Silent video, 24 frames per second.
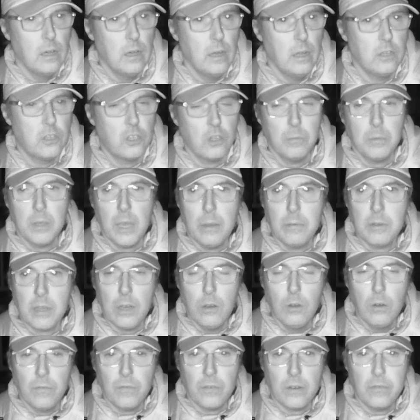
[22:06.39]
And sometimes I
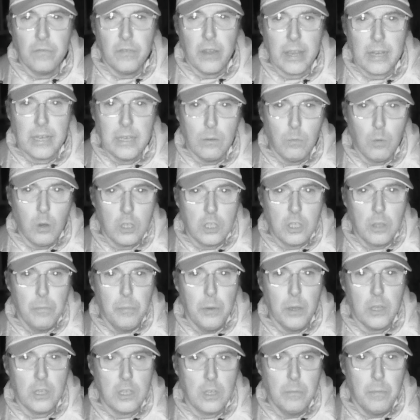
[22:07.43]
know for a fact it was the
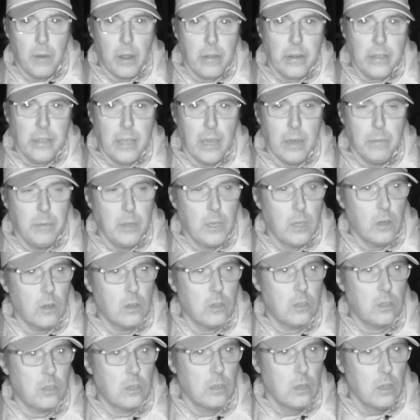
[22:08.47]
person buried there
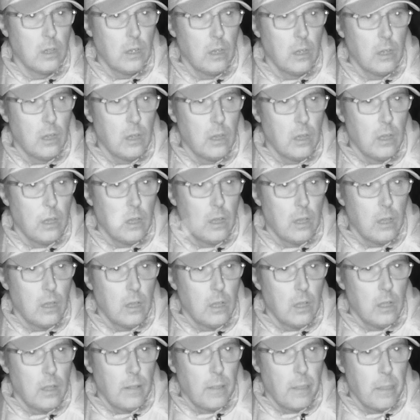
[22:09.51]
because
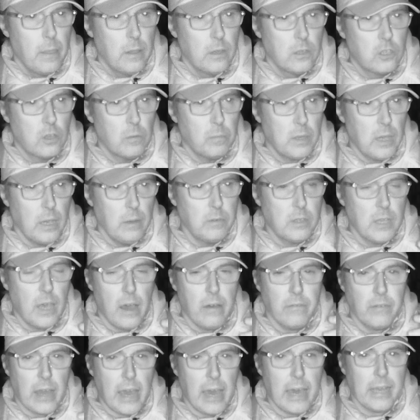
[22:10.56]
sometimes they
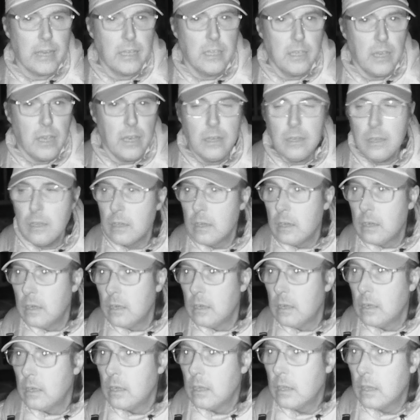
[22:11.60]
have an accent,
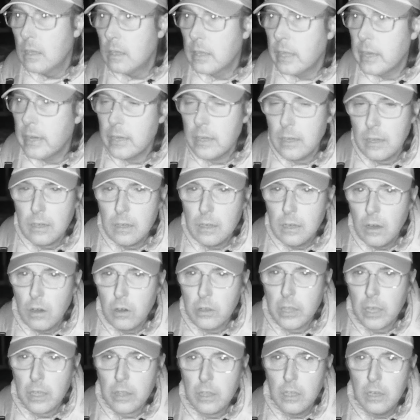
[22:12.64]
like
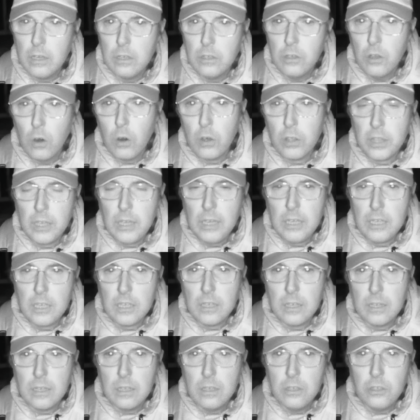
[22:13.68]
other than
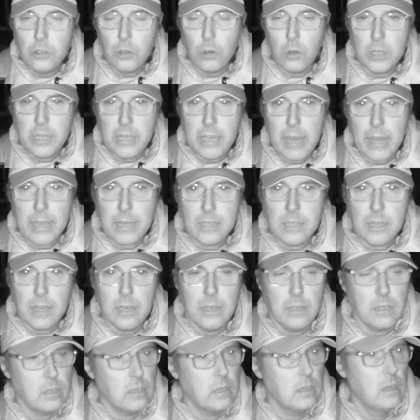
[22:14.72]
northeast Geordie
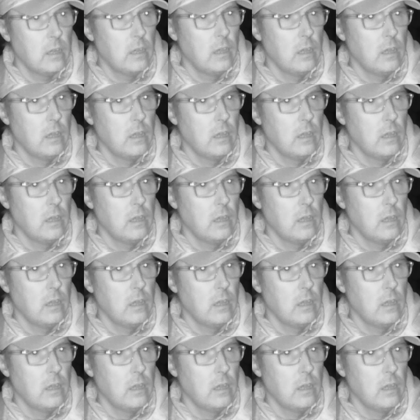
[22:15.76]
accent.